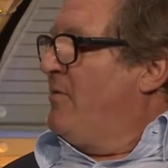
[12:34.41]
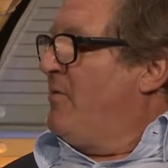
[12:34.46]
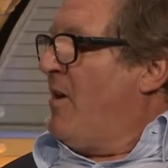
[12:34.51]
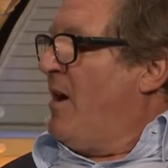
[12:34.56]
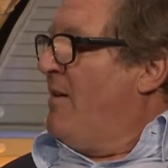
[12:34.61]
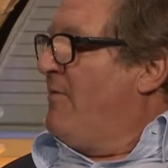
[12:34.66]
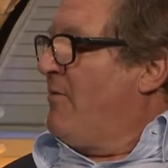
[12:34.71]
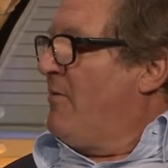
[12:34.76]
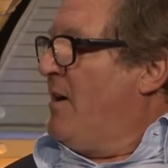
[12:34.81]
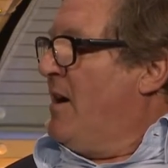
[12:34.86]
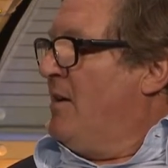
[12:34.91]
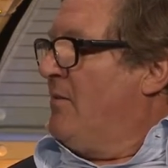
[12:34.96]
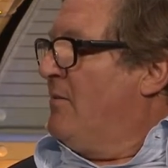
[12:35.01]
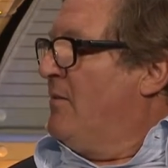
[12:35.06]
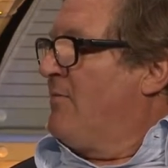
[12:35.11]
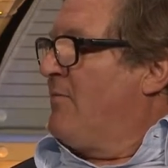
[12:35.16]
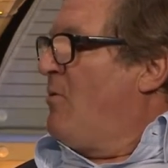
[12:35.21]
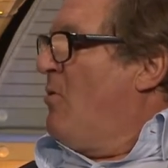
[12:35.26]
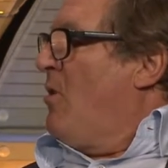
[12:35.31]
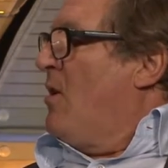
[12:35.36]
drive around?
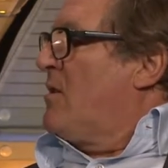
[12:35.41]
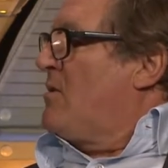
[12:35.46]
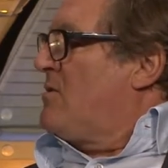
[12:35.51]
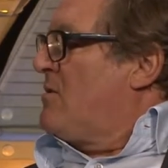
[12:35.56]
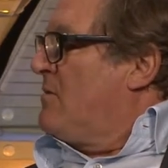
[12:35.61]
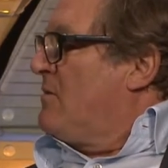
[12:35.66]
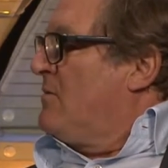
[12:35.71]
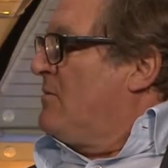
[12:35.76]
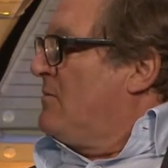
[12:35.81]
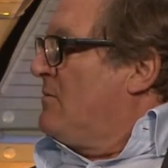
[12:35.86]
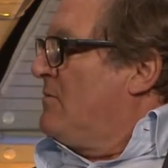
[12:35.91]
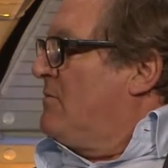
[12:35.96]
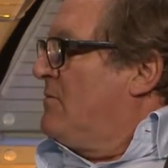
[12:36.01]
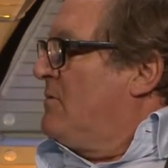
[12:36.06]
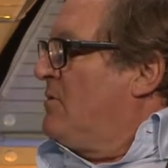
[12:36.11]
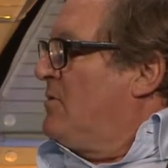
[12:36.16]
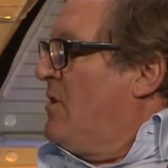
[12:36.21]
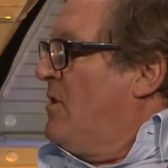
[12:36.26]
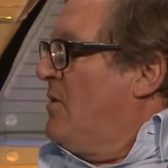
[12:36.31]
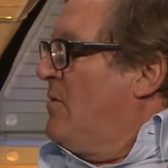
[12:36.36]
Of course.
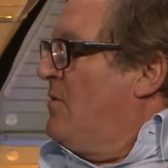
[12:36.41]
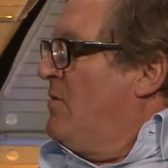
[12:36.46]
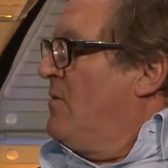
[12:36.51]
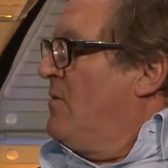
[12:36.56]
So, is that